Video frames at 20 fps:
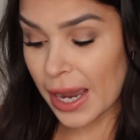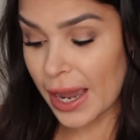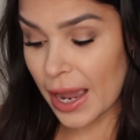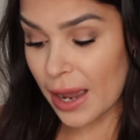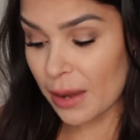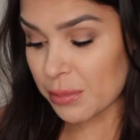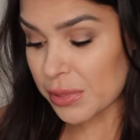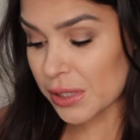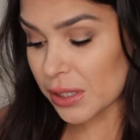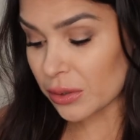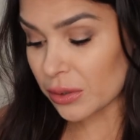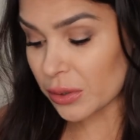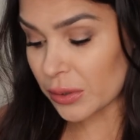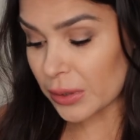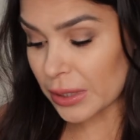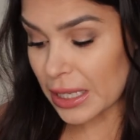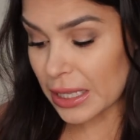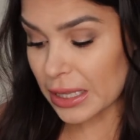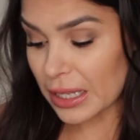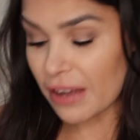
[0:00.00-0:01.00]
I
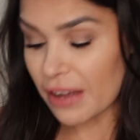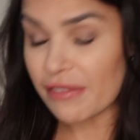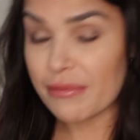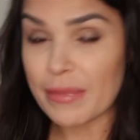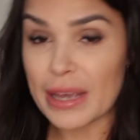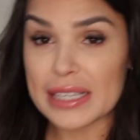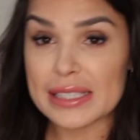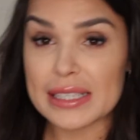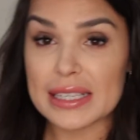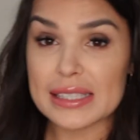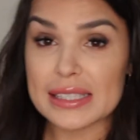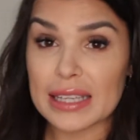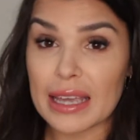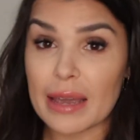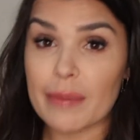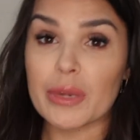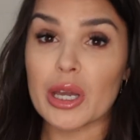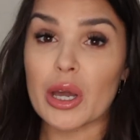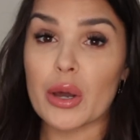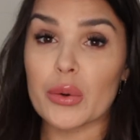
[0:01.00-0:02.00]
absolutely love Mason's
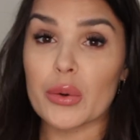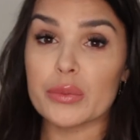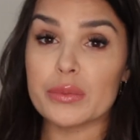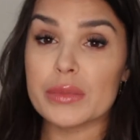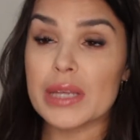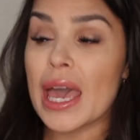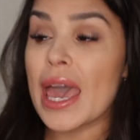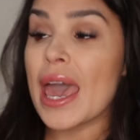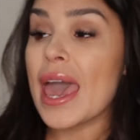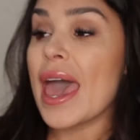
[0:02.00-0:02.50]
Lancome,